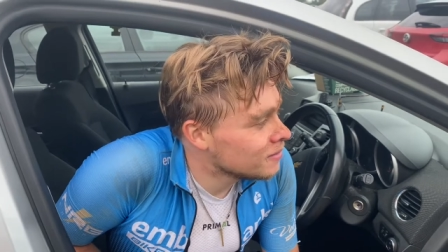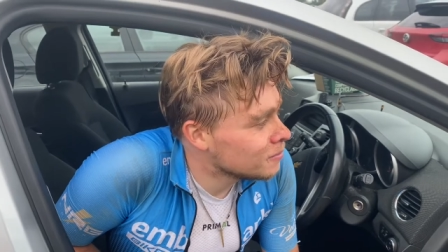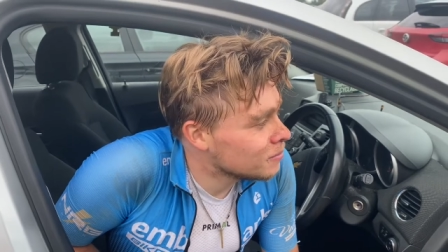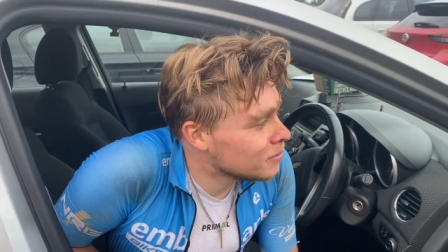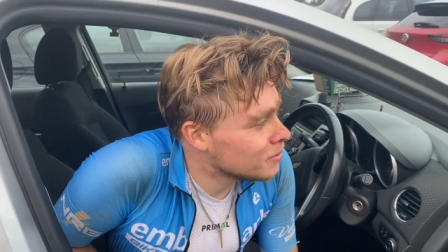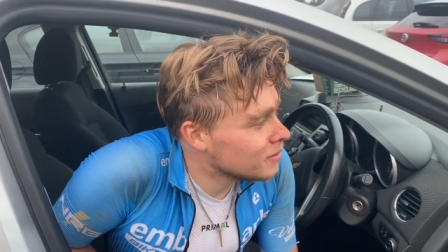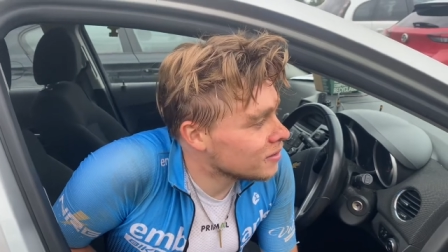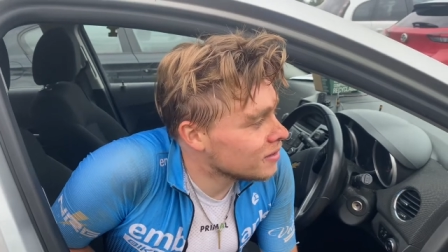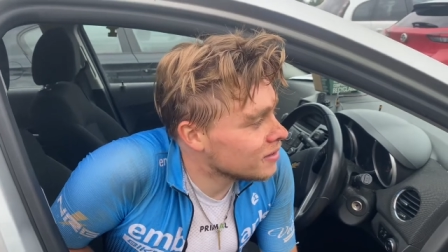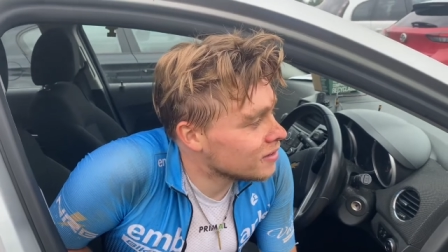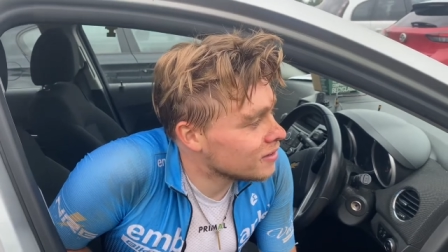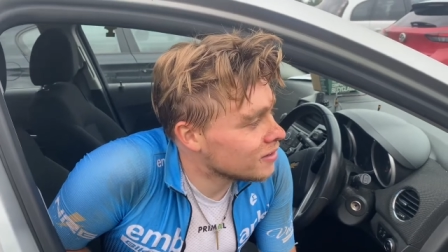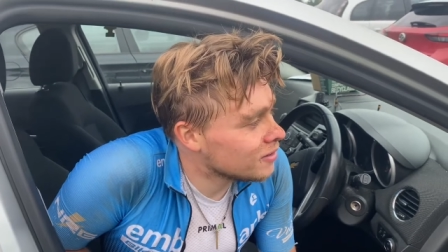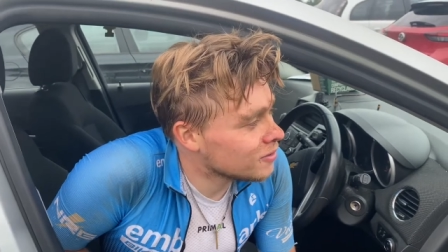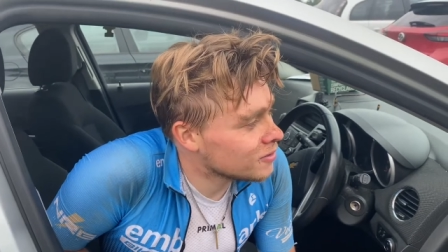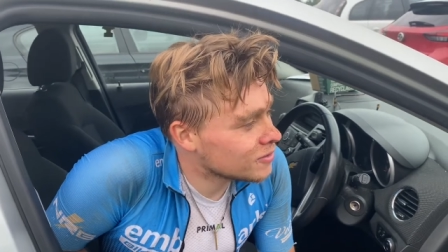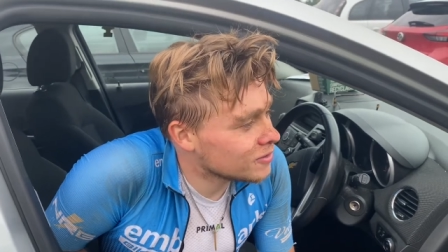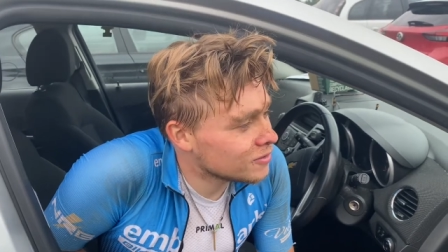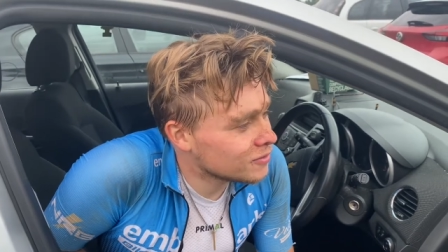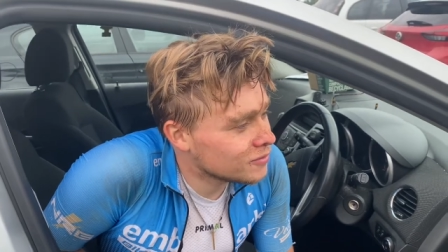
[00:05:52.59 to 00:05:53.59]
But yeah,
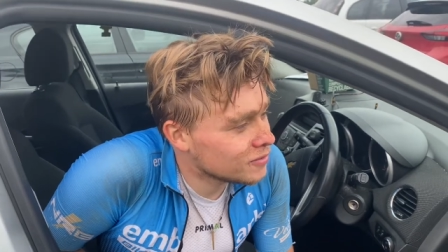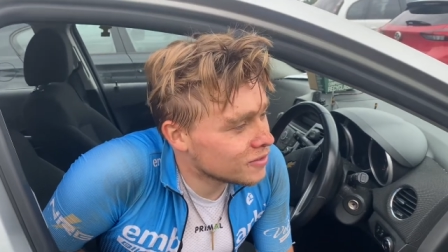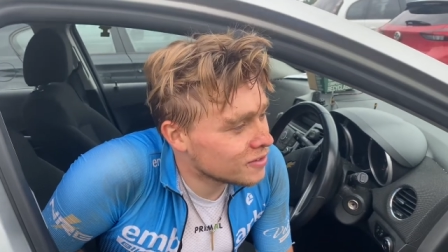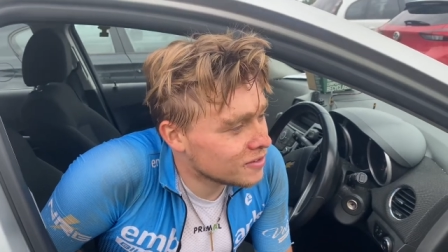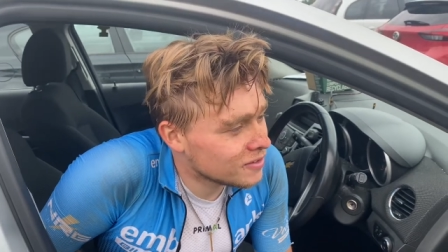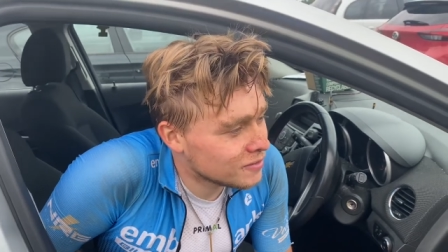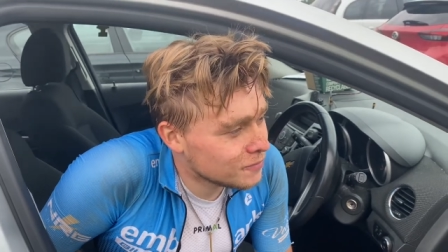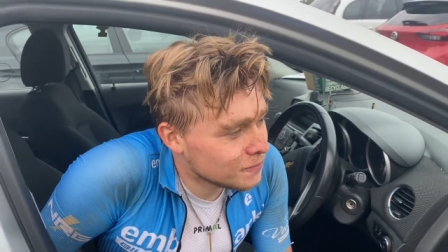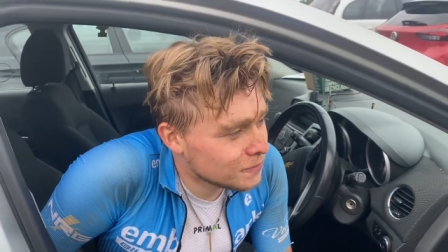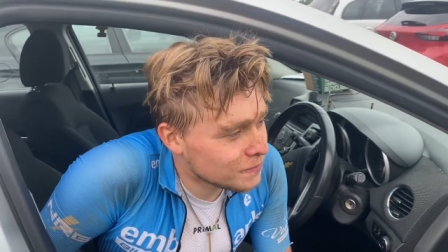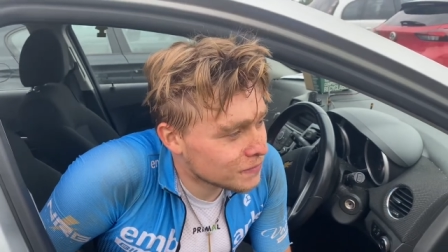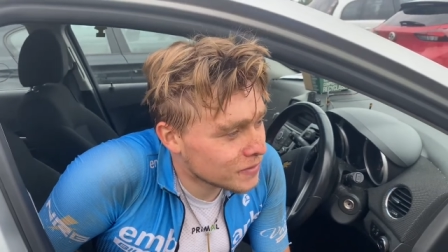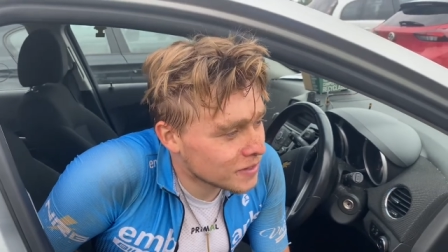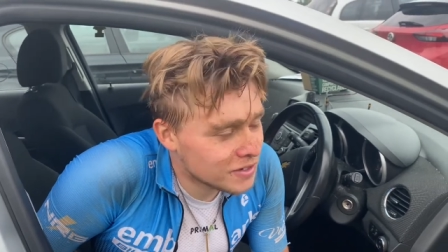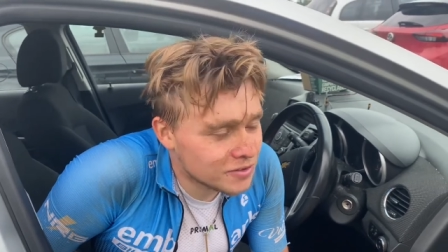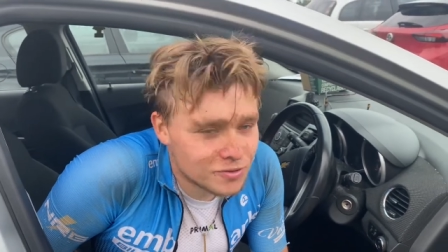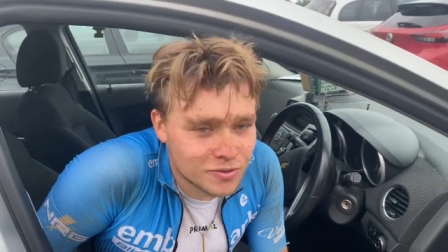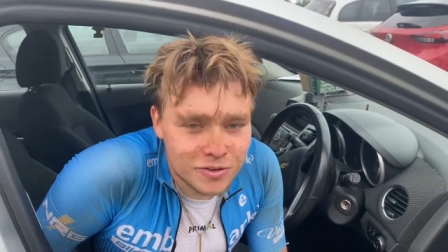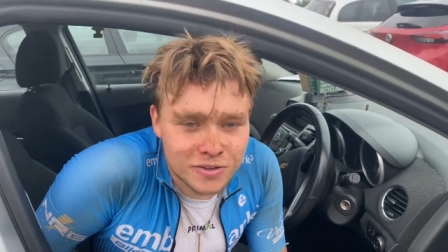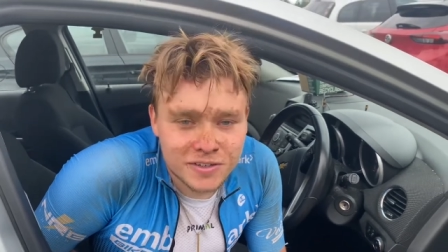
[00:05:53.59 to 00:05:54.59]
lots of um,
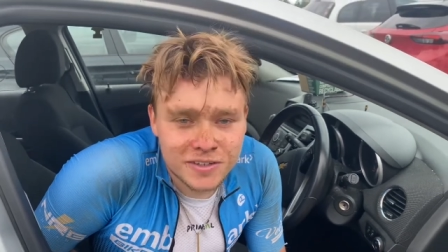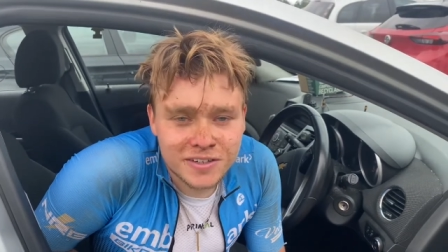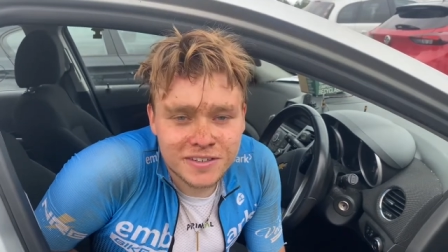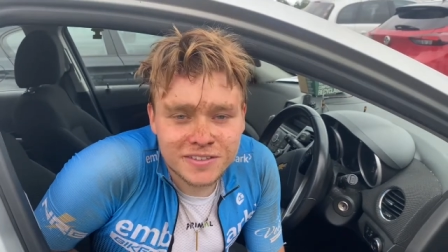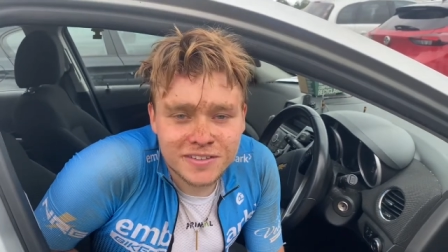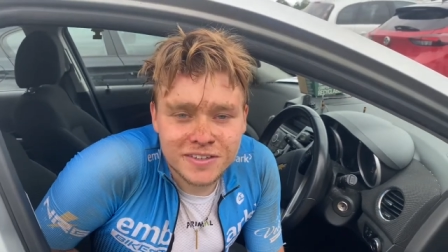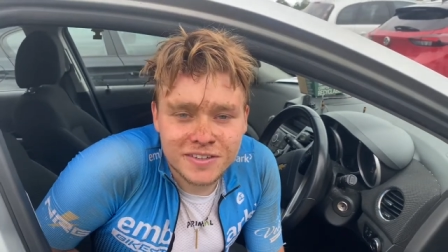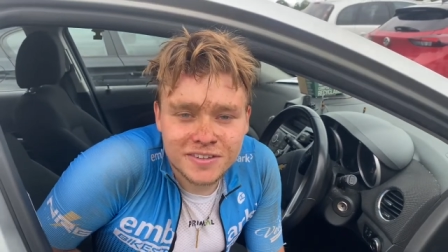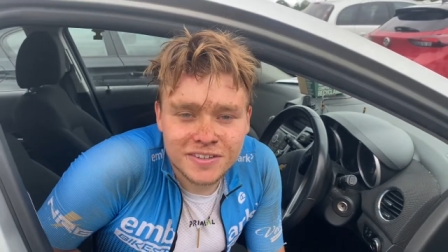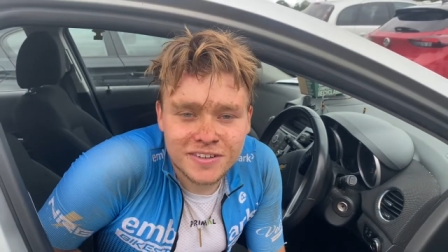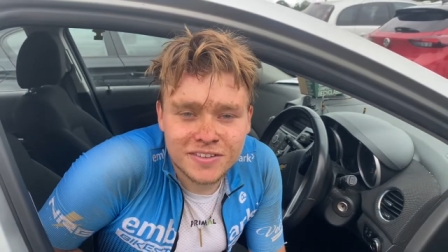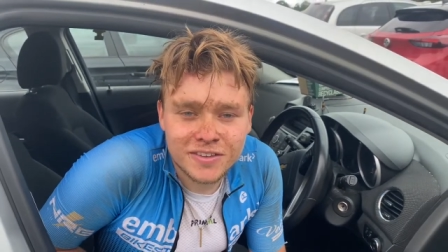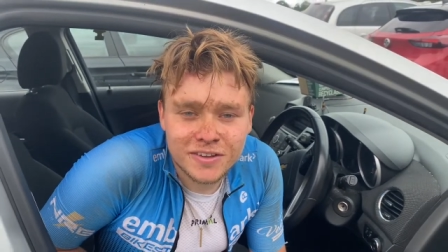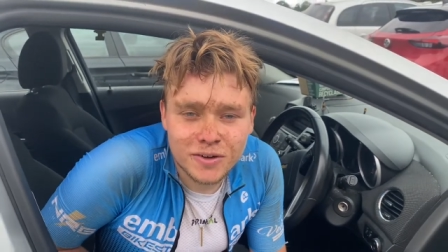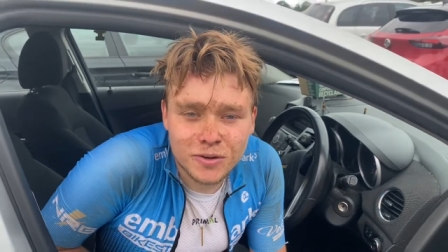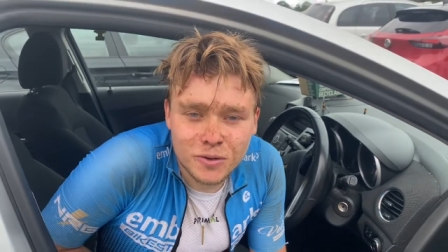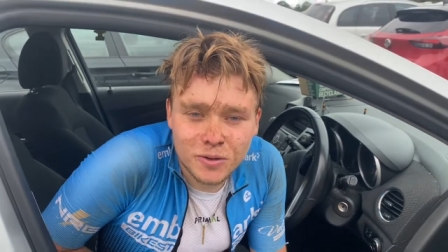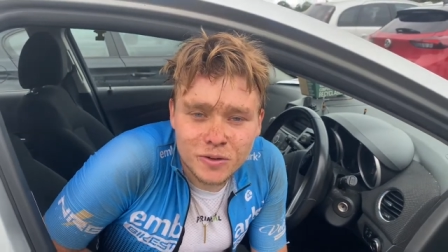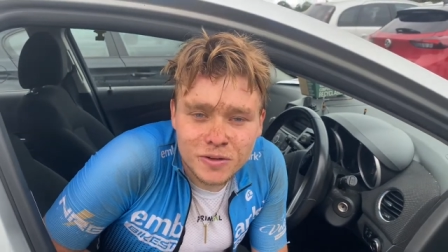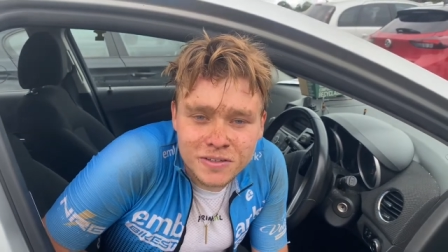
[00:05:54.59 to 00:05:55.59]
interestingness in the
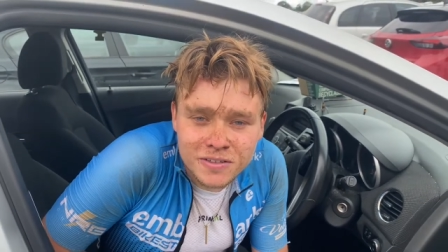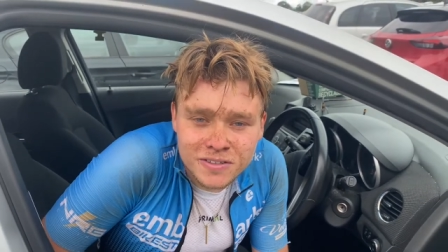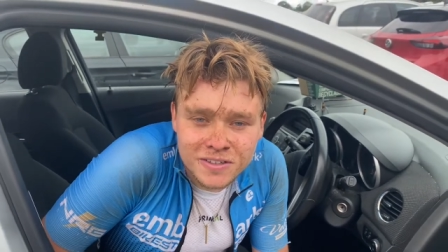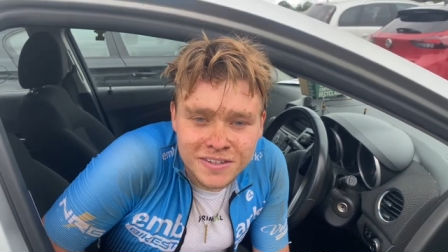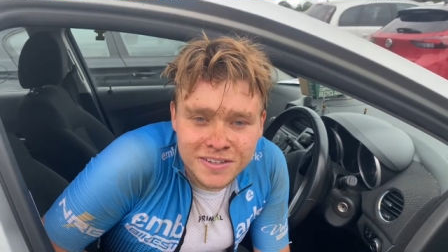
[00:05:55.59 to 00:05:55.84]
course.